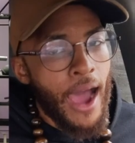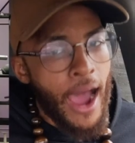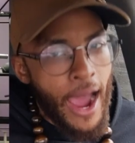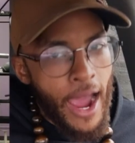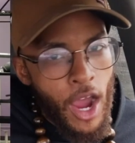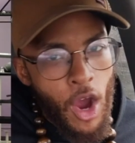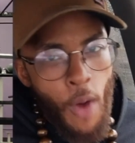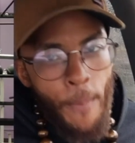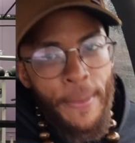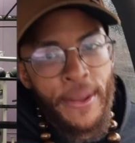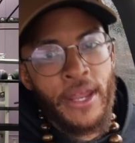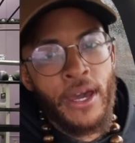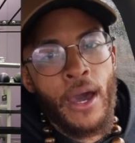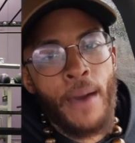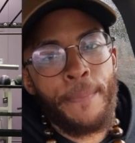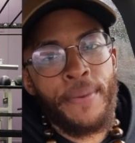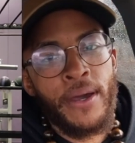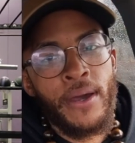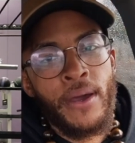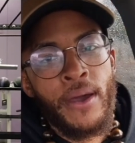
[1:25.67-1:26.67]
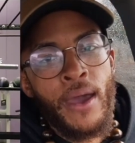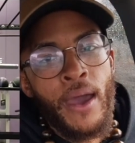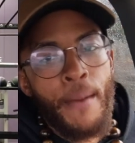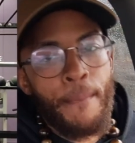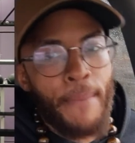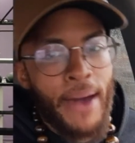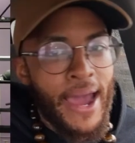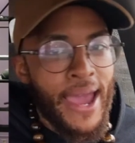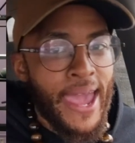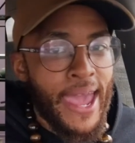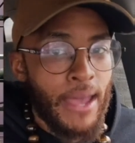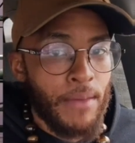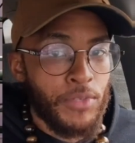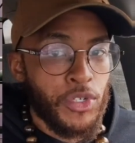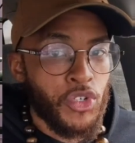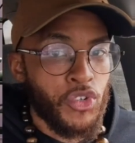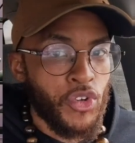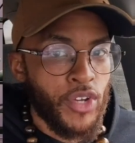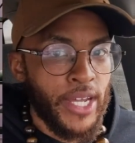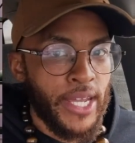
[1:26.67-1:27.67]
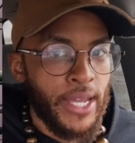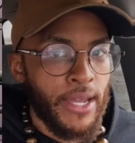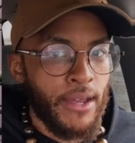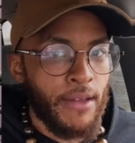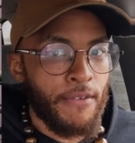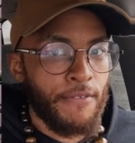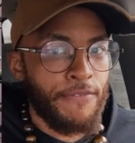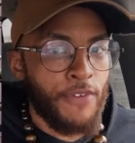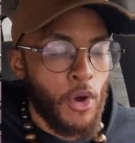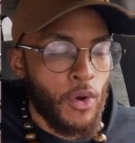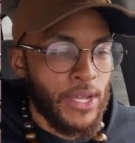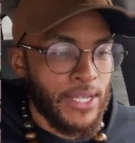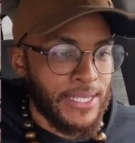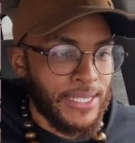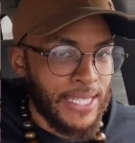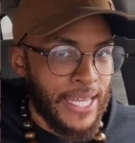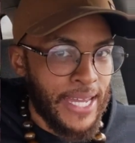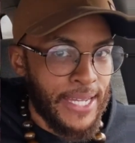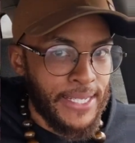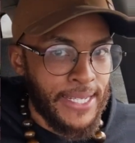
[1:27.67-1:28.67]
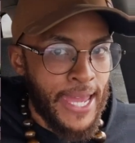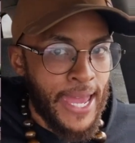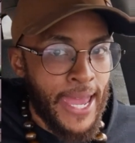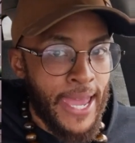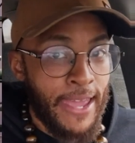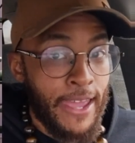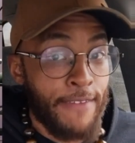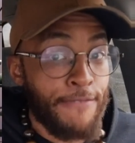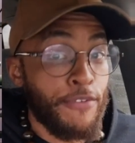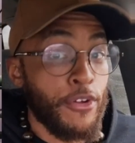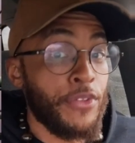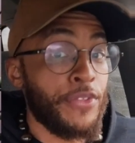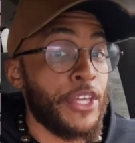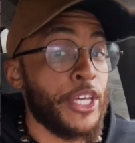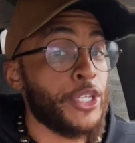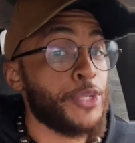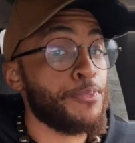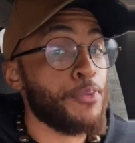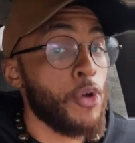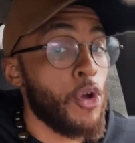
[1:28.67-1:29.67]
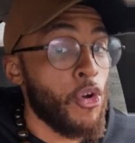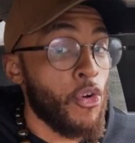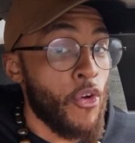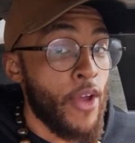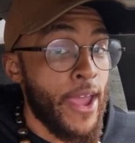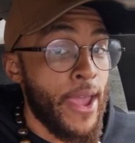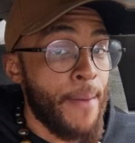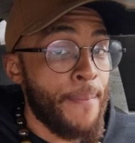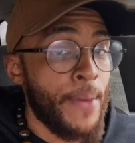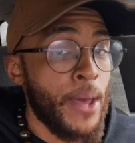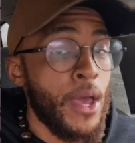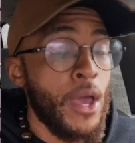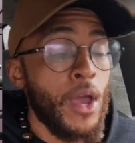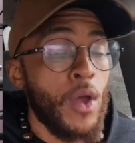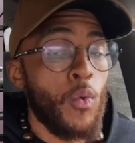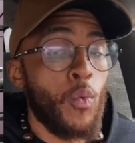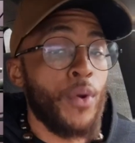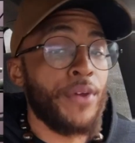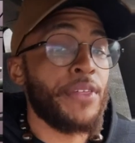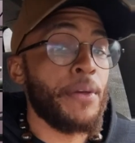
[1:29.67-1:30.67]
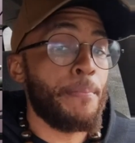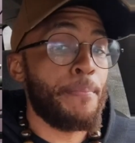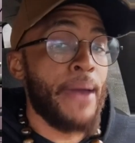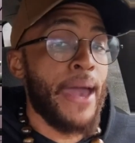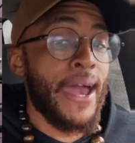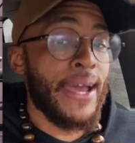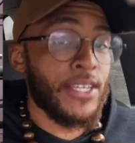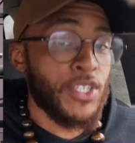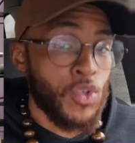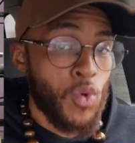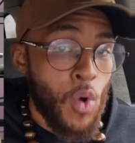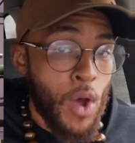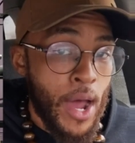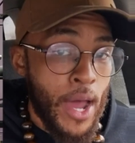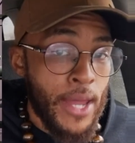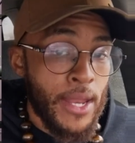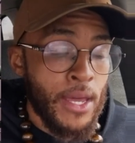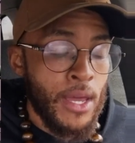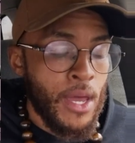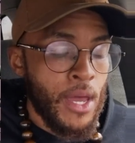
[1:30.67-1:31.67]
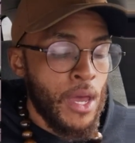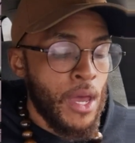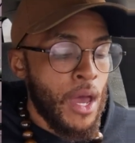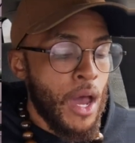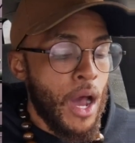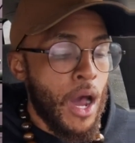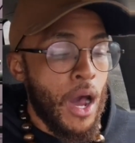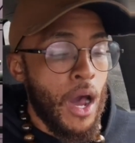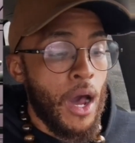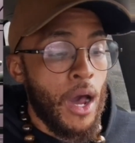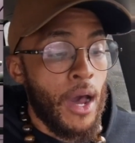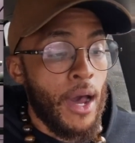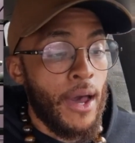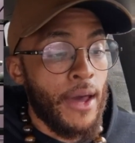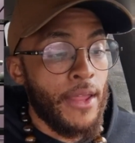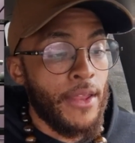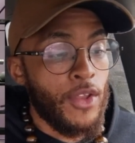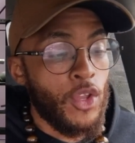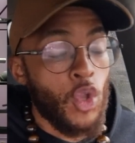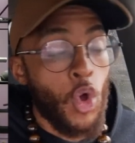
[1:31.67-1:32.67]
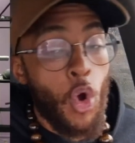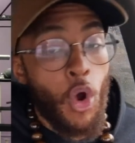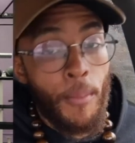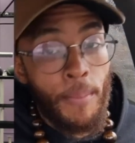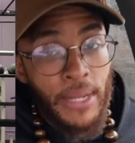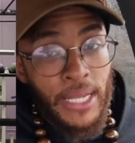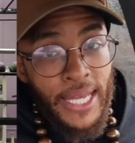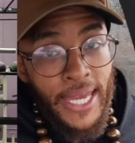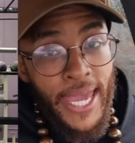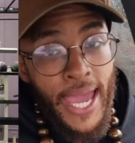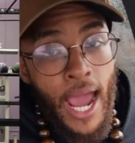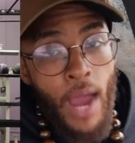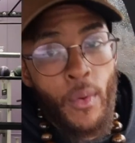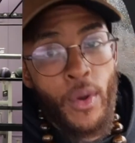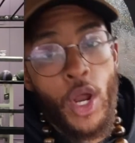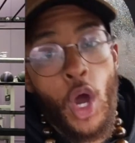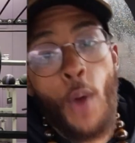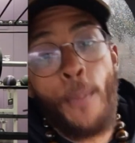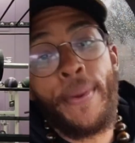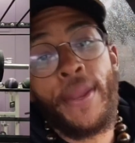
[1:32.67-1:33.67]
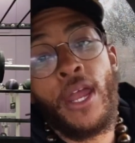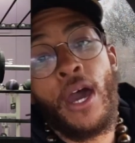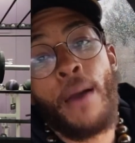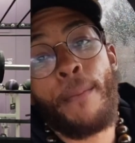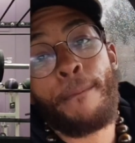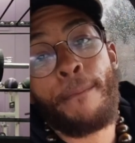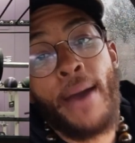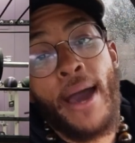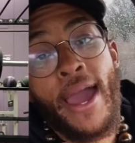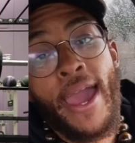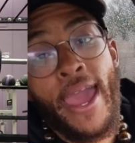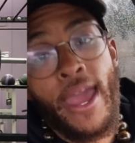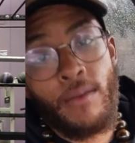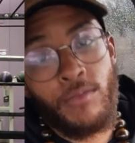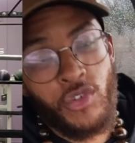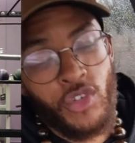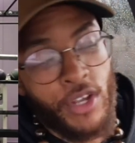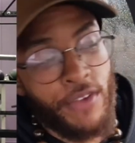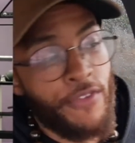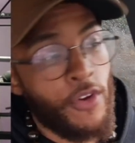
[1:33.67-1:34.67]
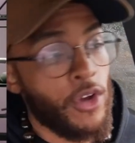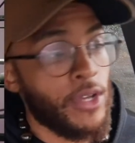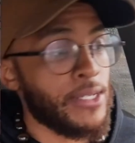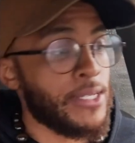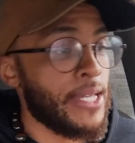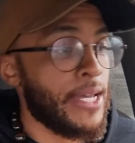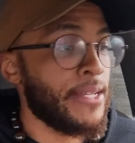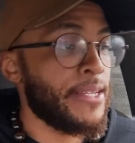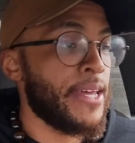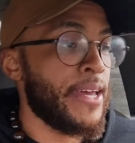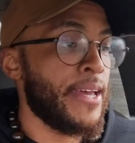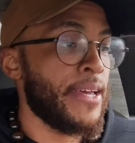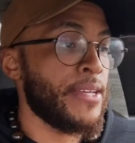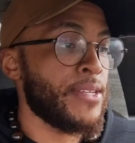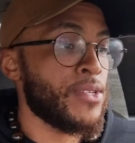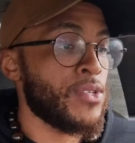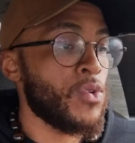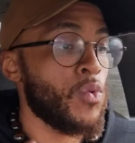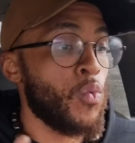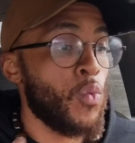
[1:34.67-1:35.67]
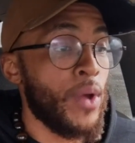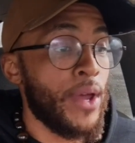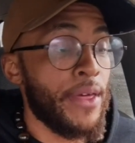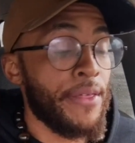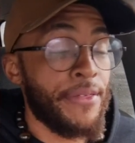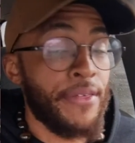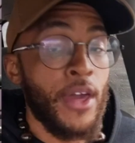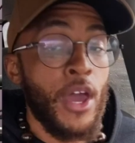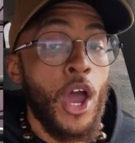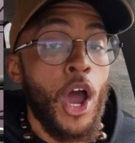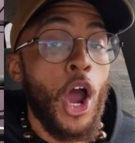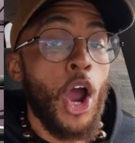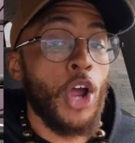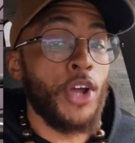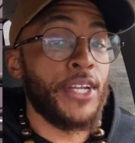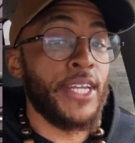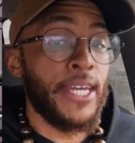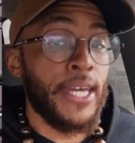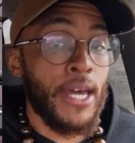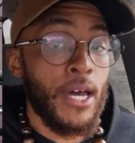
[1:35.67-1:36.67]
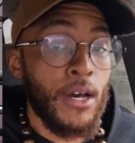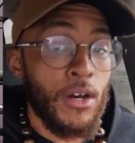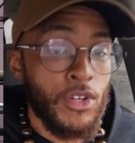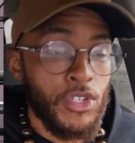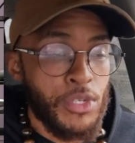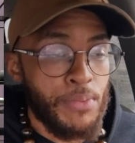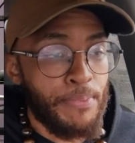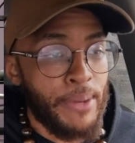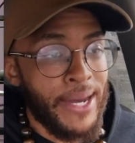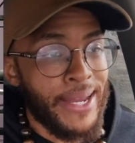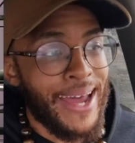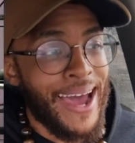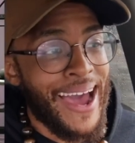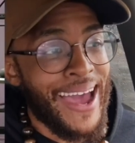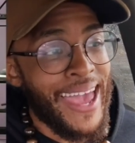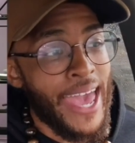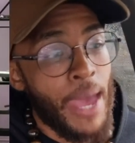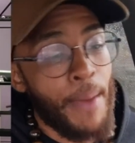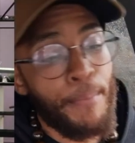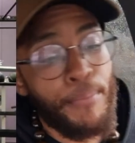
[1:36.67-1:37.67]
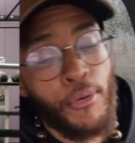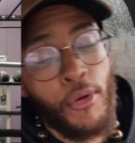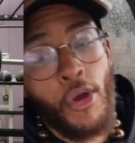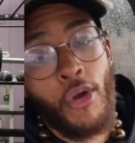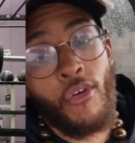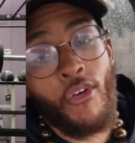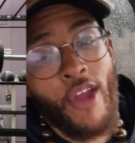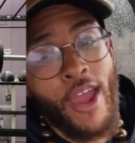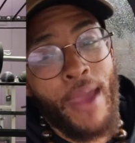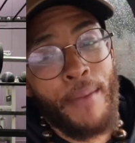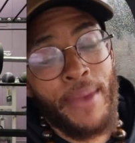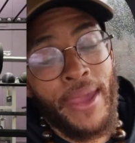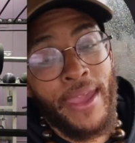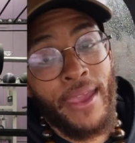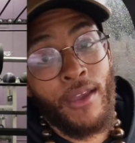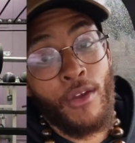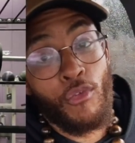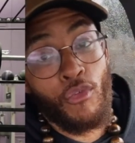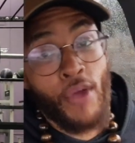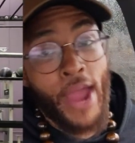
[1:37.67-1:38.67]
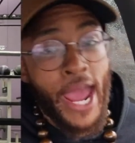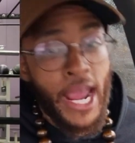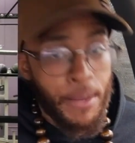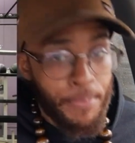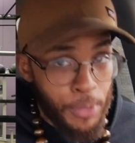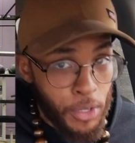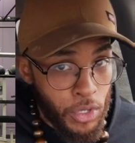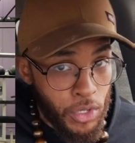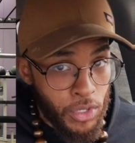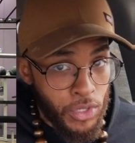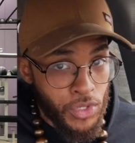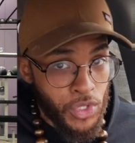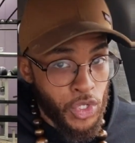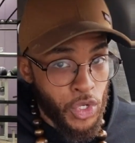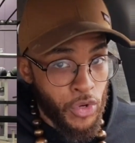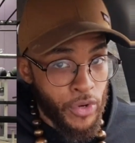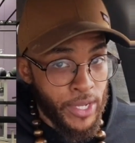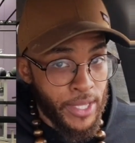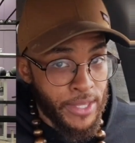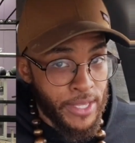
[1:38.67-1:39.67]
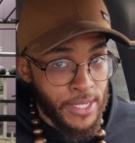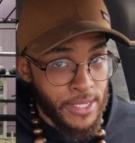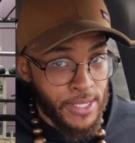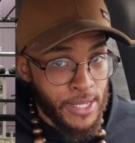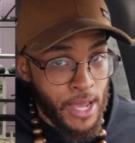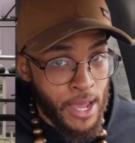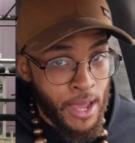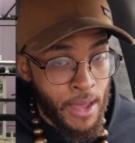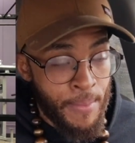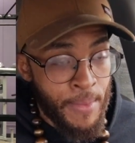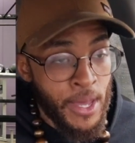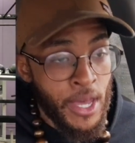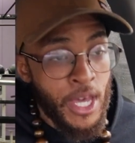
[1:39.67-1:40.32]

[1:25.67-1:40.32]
I open up my hamstring focused leg day for this program with a back squat. Normally I would open up my hamstring focused leg days with RDLs, but I am programming rack pulls during this time.